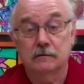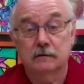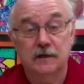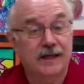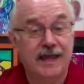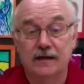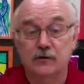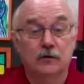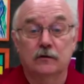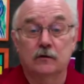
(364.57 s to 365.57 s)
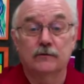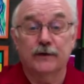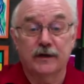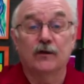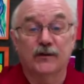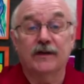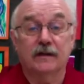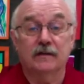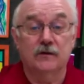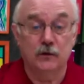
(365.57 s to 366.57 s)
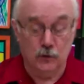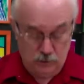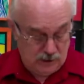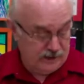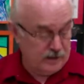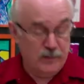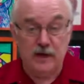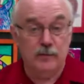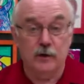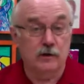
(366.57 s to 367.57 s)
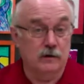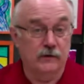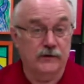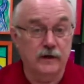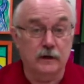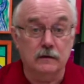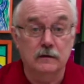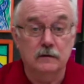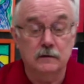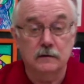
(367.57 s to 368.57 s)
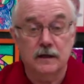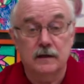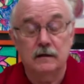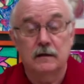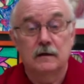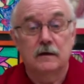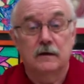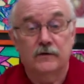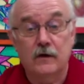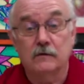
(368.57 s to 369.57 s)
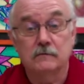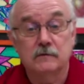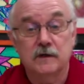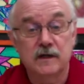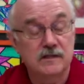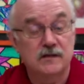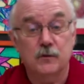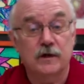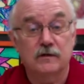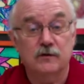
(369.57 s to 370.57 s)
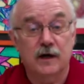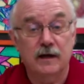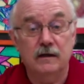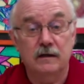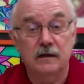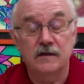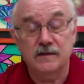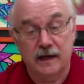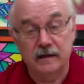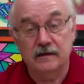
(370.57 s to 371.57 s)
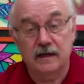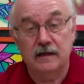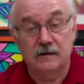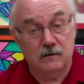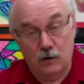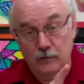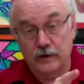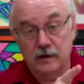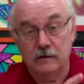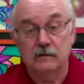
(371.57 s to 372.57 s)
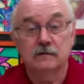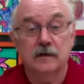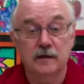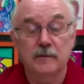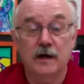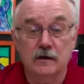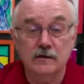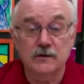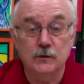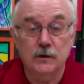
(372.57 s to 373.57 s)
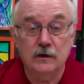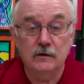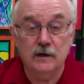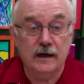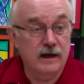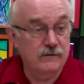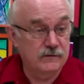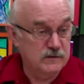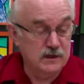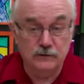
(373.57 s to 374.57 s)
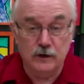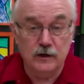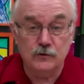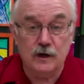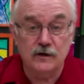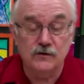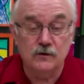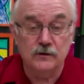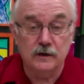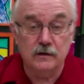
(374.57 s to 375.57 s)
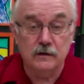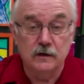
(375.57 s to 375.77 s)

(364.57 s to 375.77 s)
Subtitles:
You can't turn it over. It'll stick to, I got paper here. It'll stick, okay? So, easiest way to dry it is I can take it over here in my art studio, and I have several hair dryers over there.